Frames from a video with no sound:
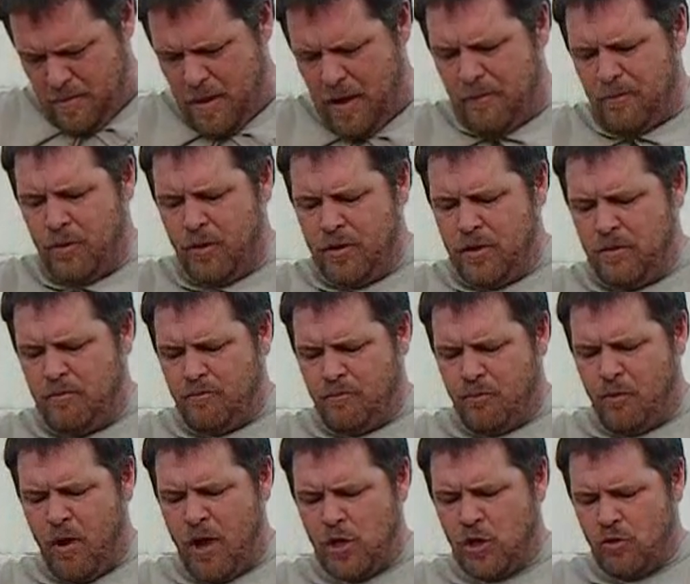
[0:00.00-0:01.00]
I'm not putting
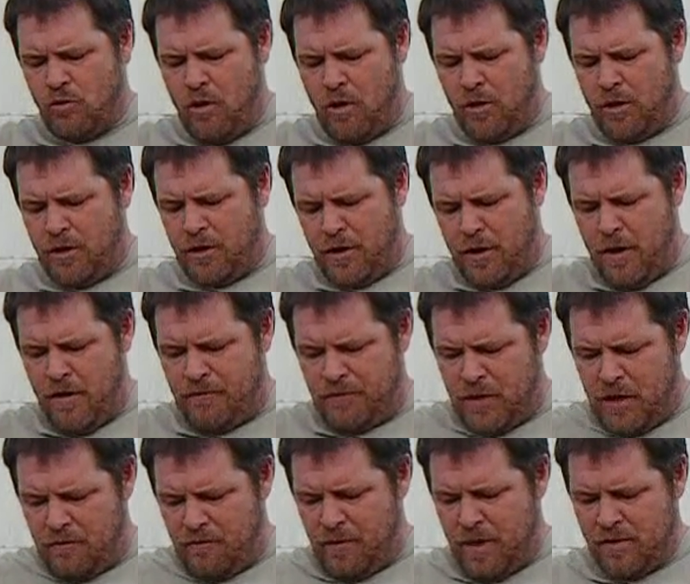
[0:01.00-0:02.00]
pressure on it
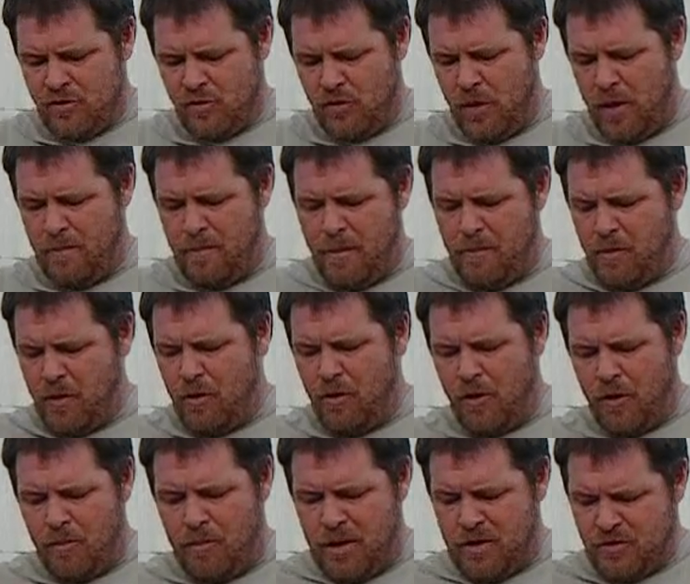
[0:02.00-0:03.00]
enough that if I slip I'm
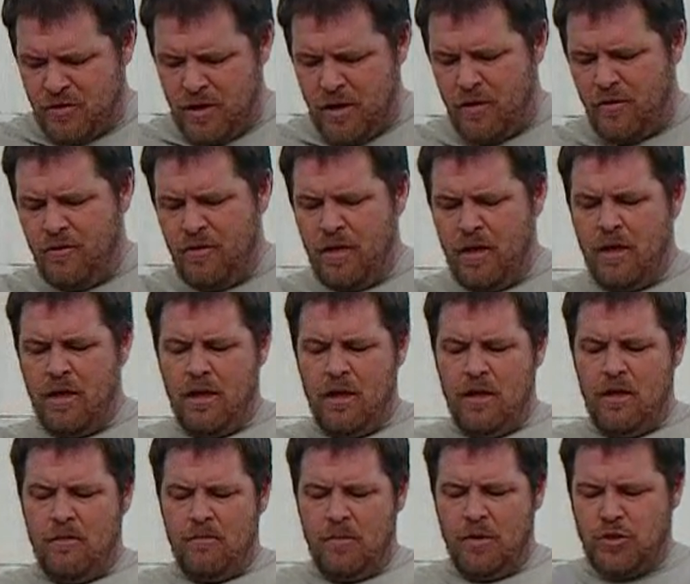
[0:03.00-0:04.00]
going to hurt myself.
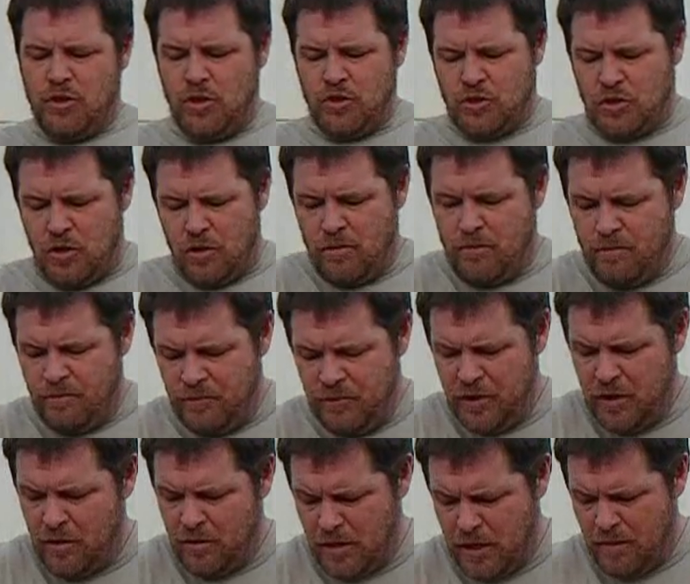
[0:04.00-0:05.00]
But just to,
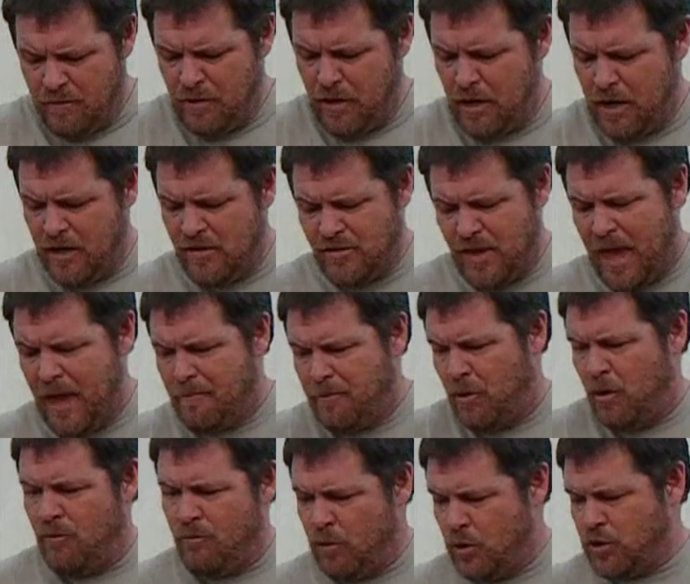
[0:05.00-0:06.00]
you know, give you an
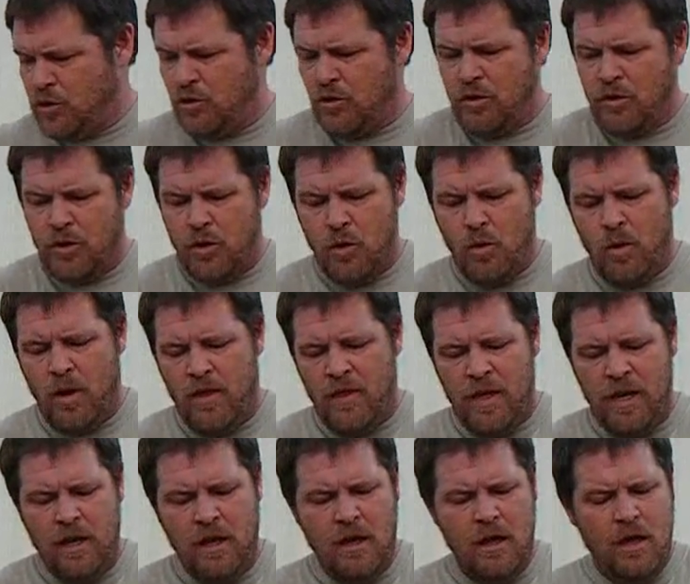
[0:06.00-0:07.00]
example of what you can do
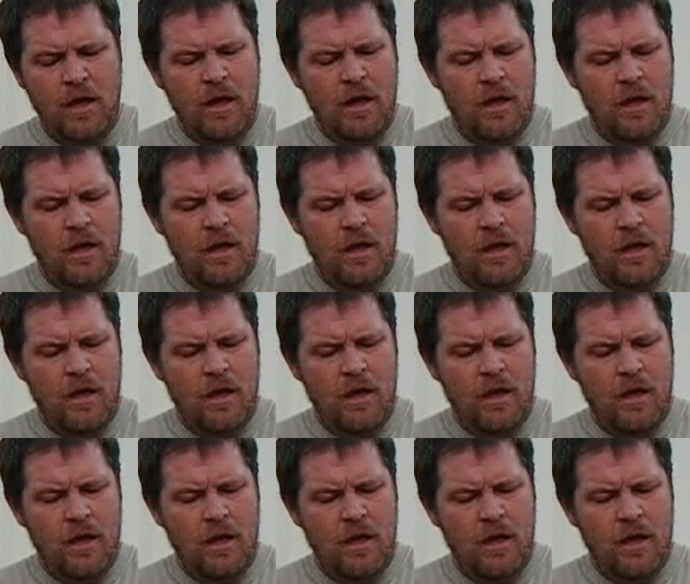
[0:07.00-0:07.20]
with it.